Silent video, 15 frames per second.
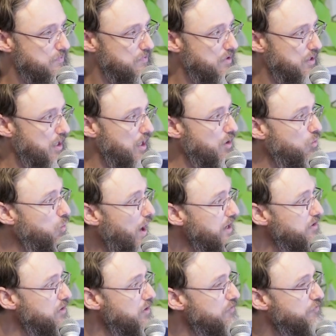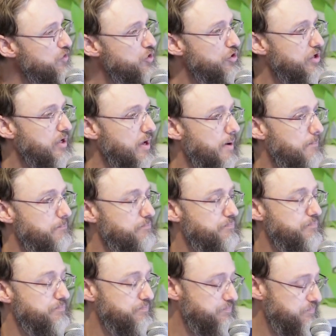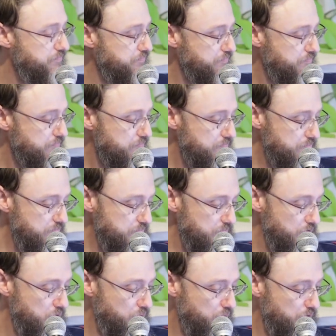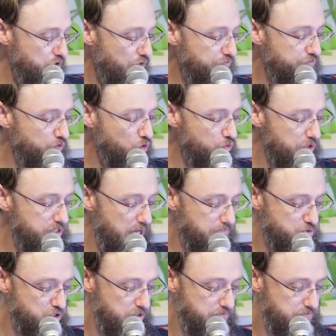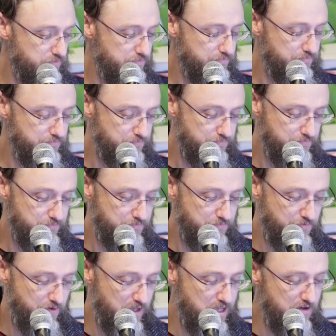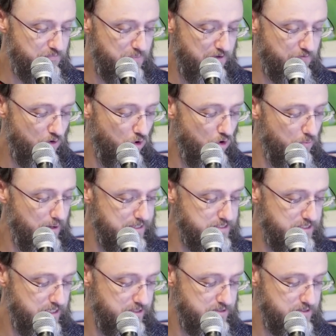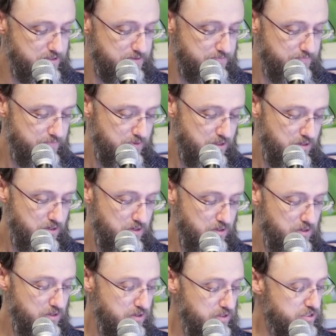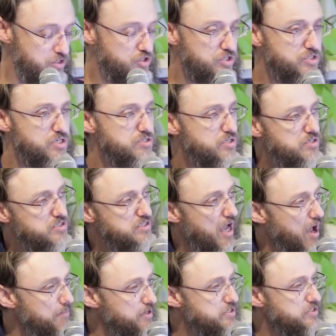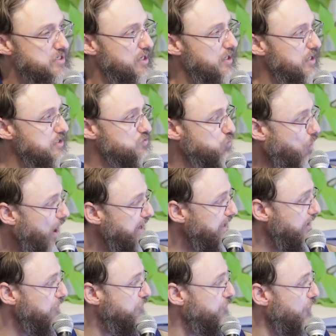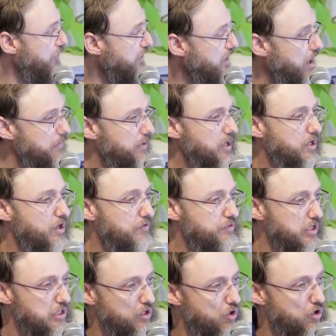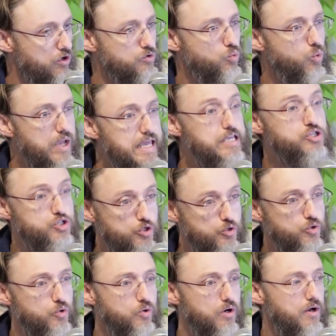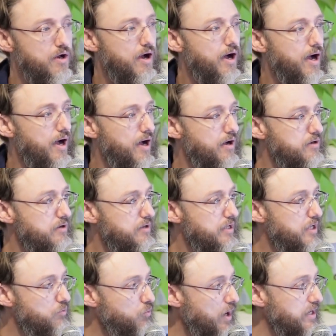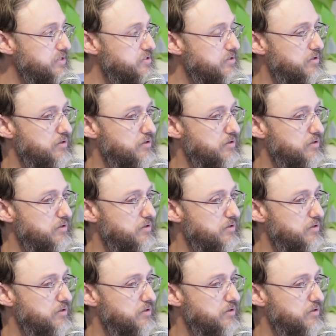I'll await for you to come with your full redemption and forgive me for all my sins. See, just as the psalmist is waiting for the coming of the Lord, we too are in wait.